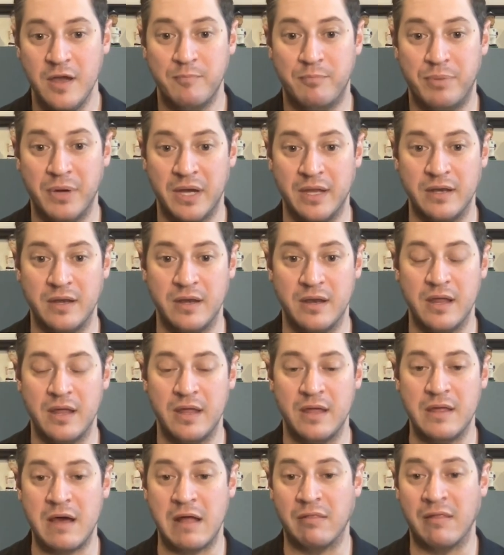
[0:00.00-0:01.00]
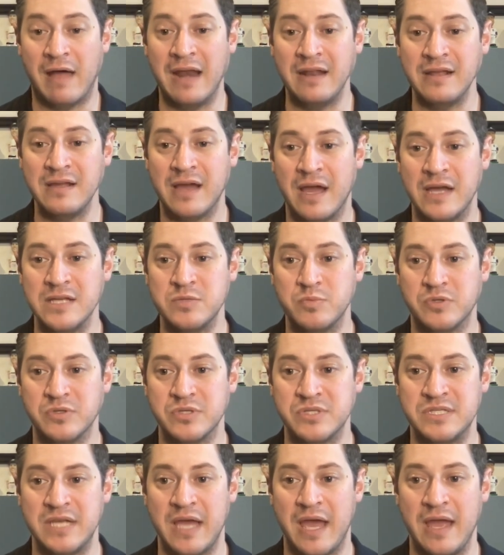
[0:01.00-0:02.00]
But a lot of guys will
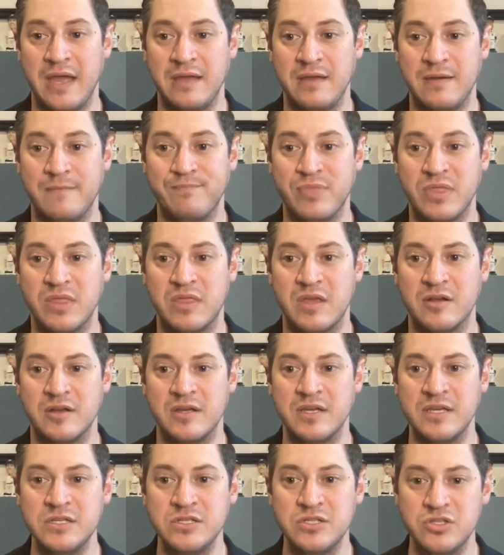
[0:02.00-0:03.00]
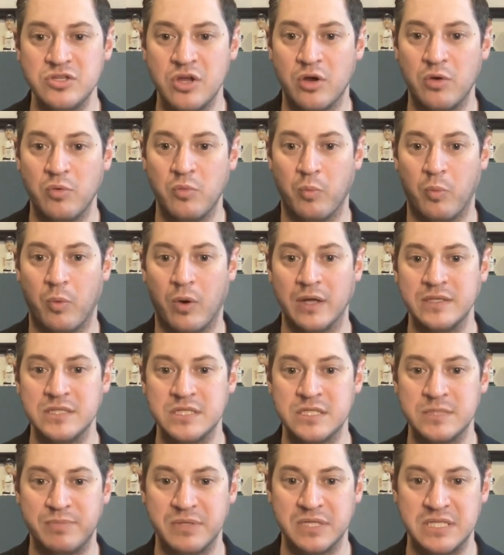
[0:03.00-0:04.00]
say there is no one
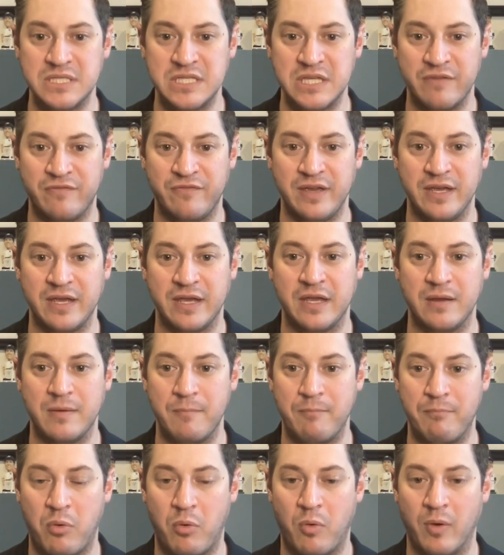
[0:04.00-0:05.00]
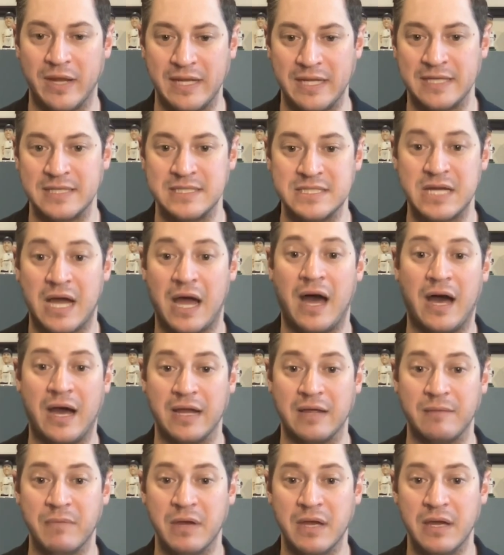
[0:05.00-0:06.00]
specific point in
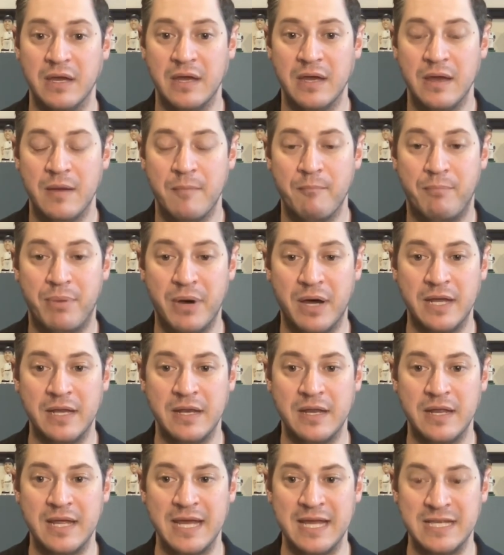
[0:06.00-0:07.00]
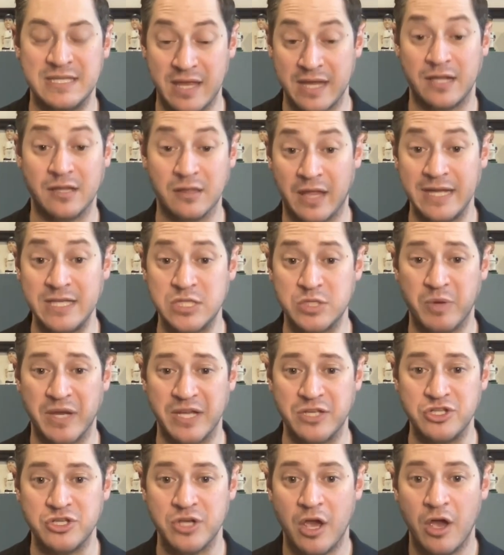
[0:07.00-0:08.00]
time, but it's like a light
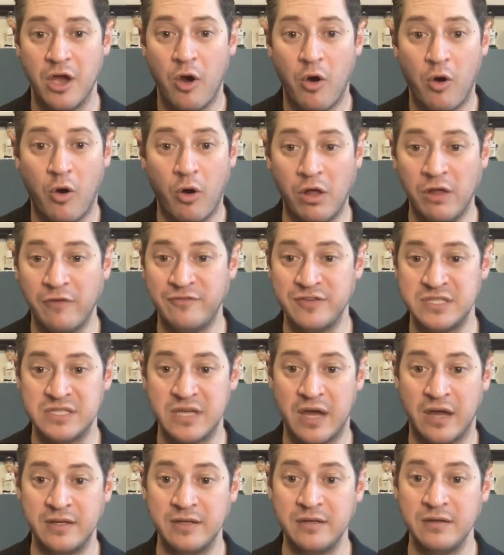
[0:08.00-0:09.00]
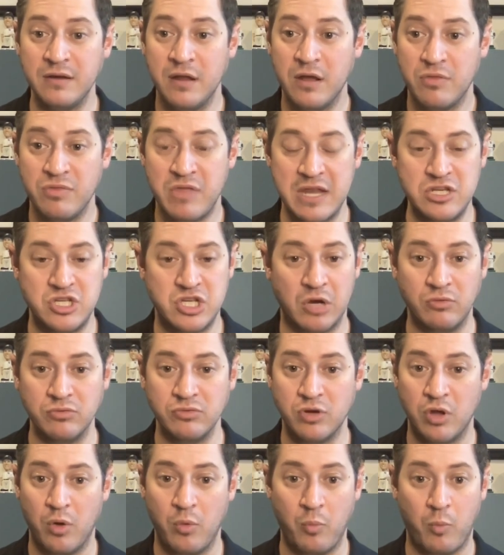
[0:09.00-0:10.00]
switch. All of a sudden, they don't
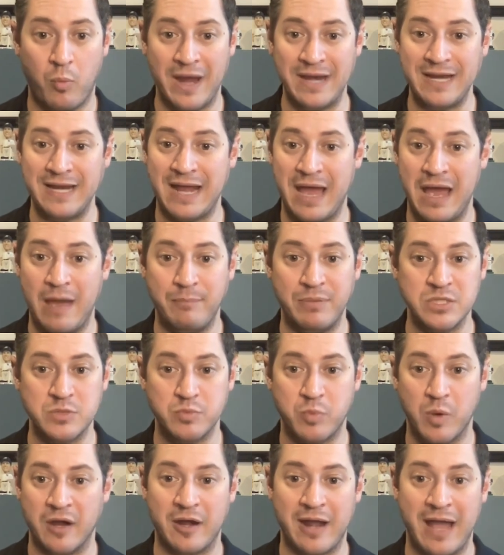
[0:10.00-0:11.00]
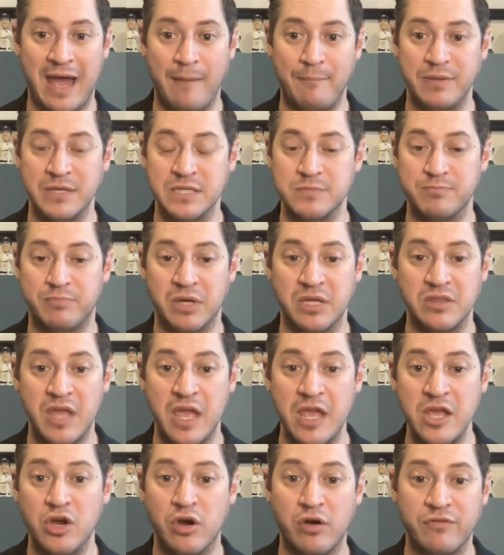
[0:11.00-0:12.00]
know when it happens, where it happens, but
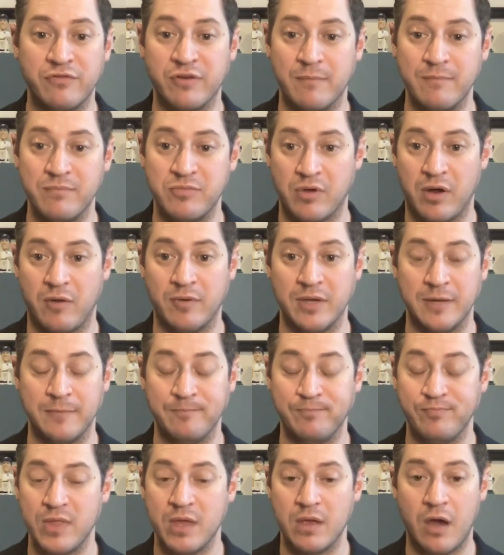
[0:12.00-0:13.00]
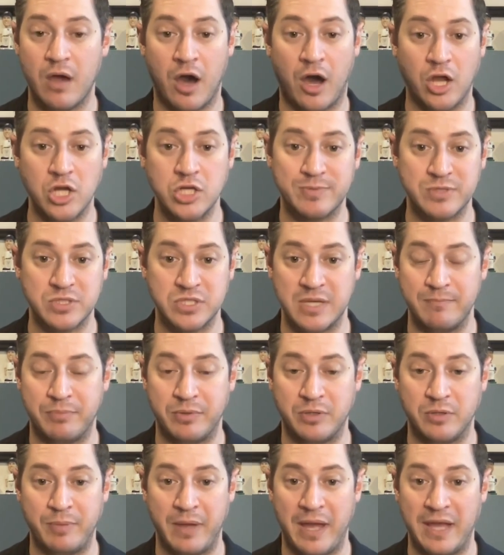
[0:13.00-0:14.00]
they go from throwing 100%
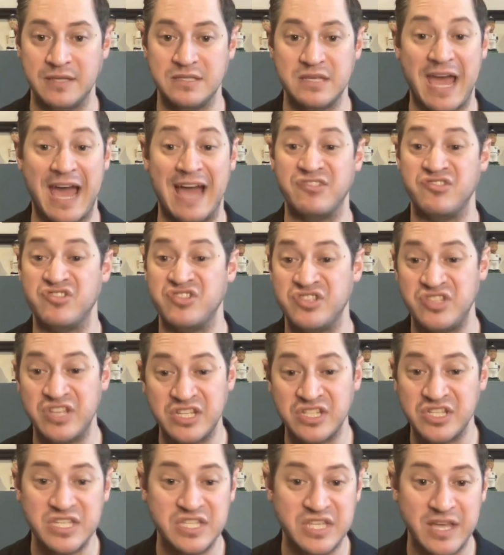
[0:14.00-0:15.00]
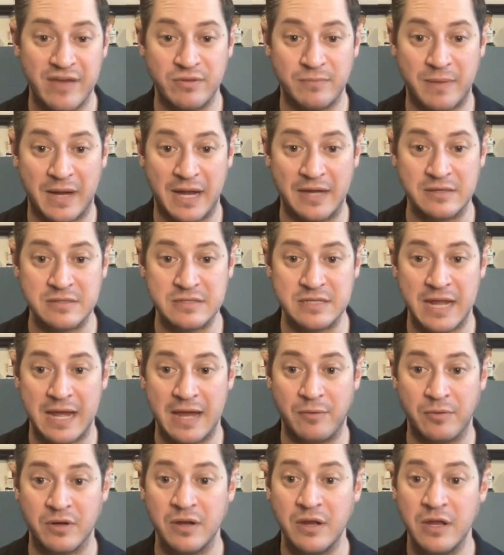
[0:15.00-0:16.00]
bullpens at 67 miles an
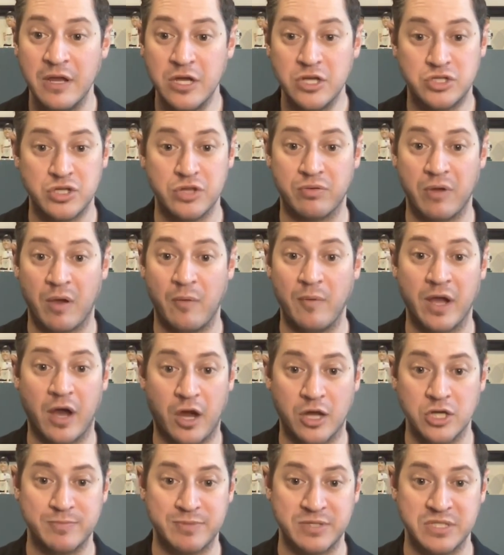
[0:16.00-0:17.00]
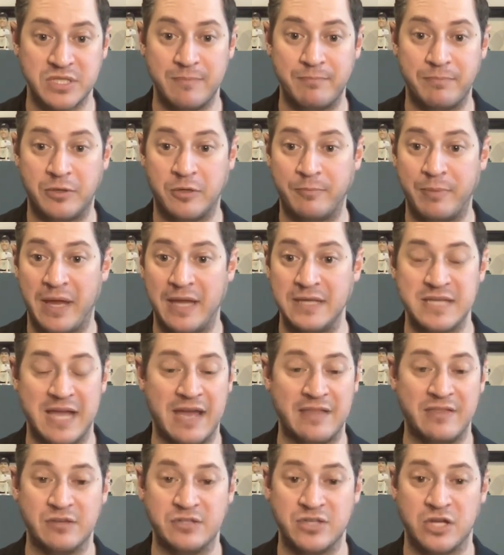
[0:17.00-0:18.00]
hour to throwing 100% bullpens
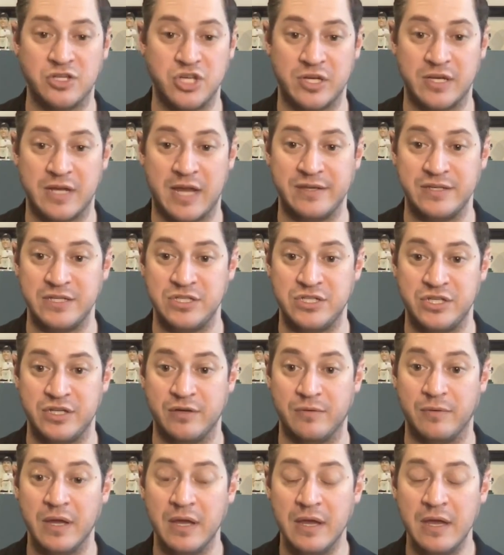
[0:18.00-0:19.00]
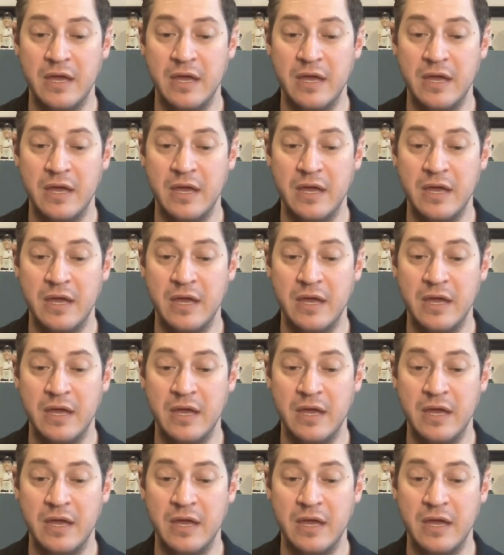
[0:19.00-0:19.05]
and they're touching 92.